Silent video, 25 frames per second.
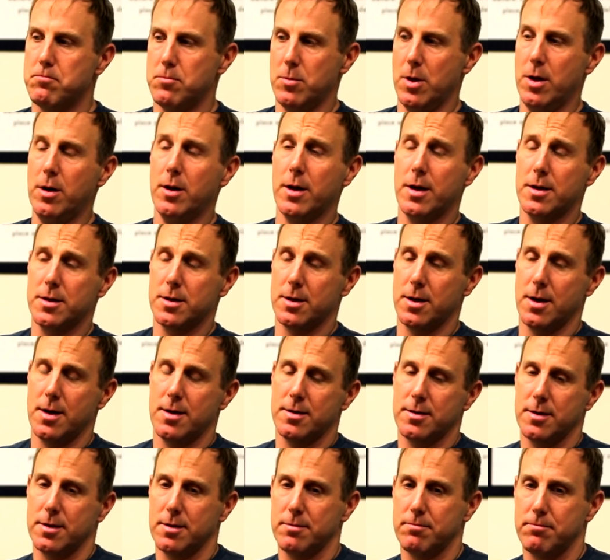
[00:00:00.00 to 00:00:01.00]
literally as a,
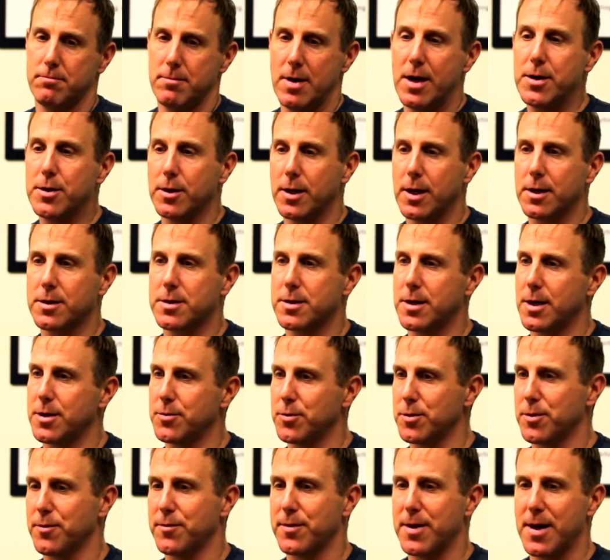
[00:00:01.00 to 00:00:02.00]
as a mental
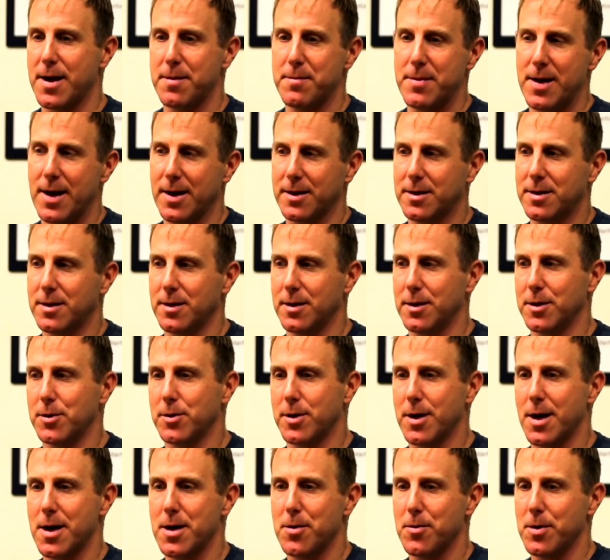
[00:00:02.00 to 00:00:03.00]
exercise when you're flying back to the
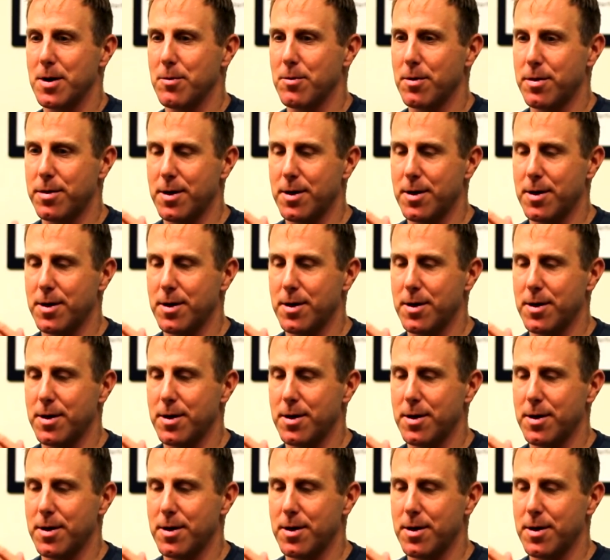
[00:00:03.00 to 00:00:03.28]
UK or whatever.